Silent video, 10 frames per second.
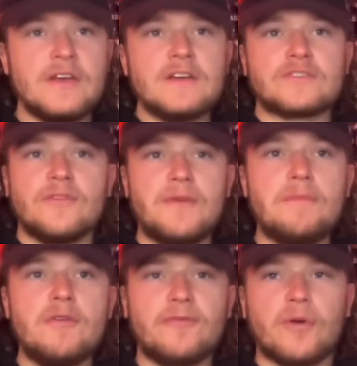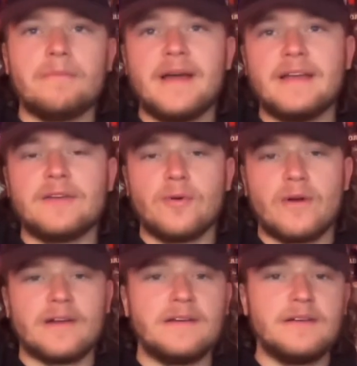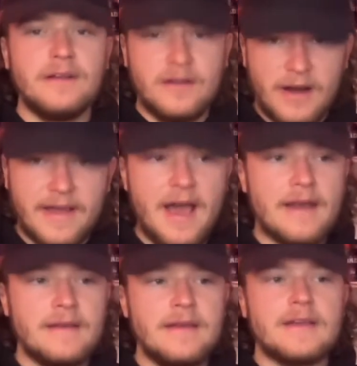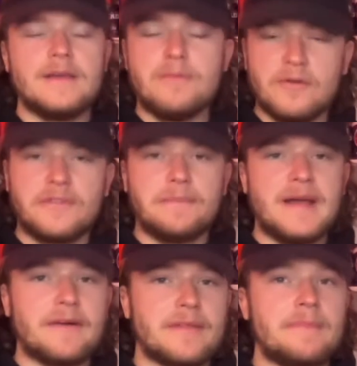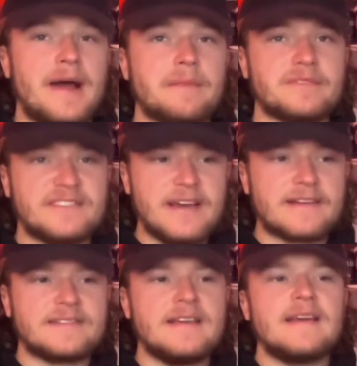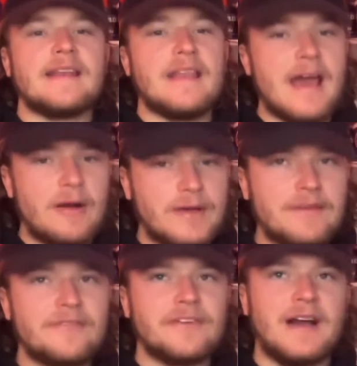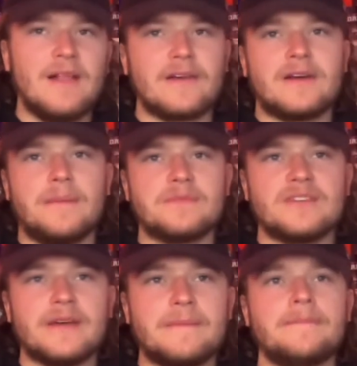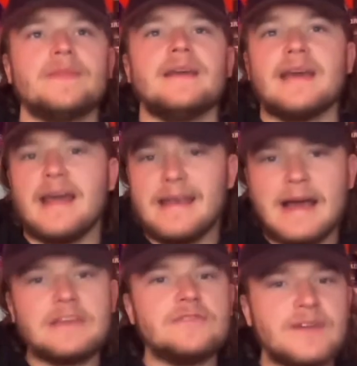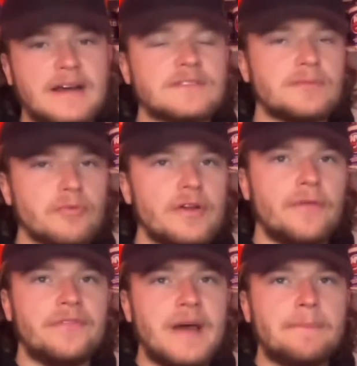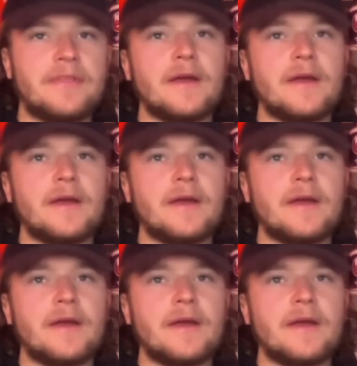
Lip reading: So if you move Formanton or Gaudette, you move them down to the bottom 6, now Kevin Fiala comes in, and now you've got some real depth there